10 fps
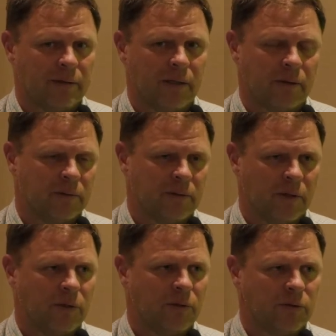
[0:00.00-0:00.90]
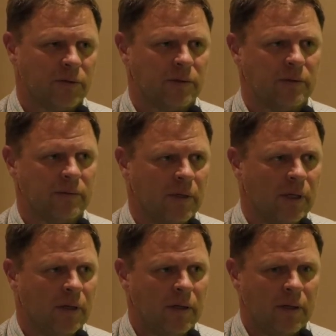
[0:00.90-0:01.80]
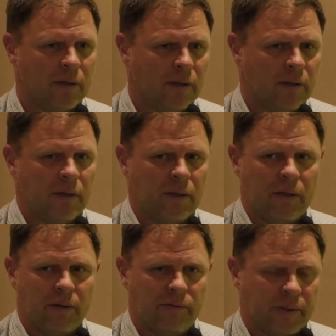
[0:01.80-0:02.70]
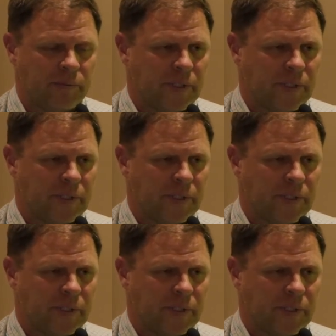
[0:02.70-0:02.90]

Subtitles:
Don't use flimsy